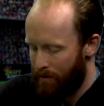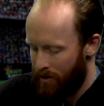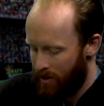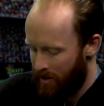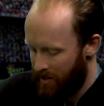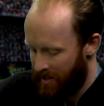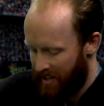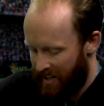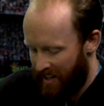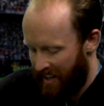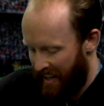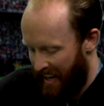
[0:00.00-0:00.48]
which
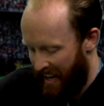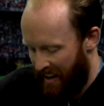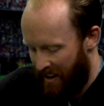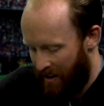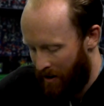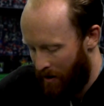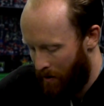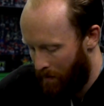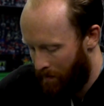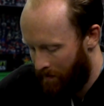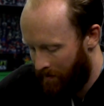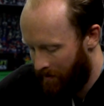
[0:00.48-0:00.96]
is going to get
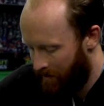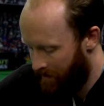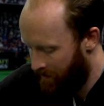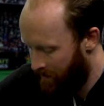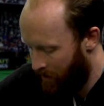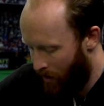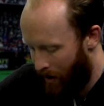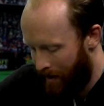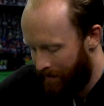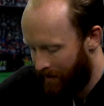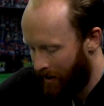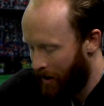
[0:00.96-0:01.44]
you
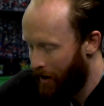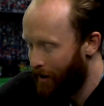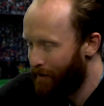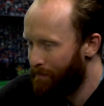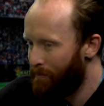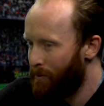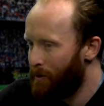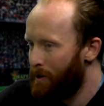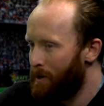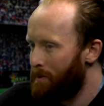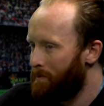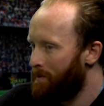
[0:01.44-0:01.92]

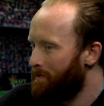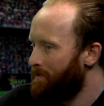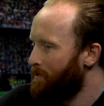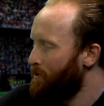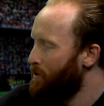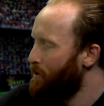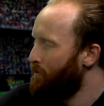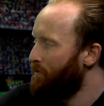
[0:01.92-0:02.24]
5.5 points before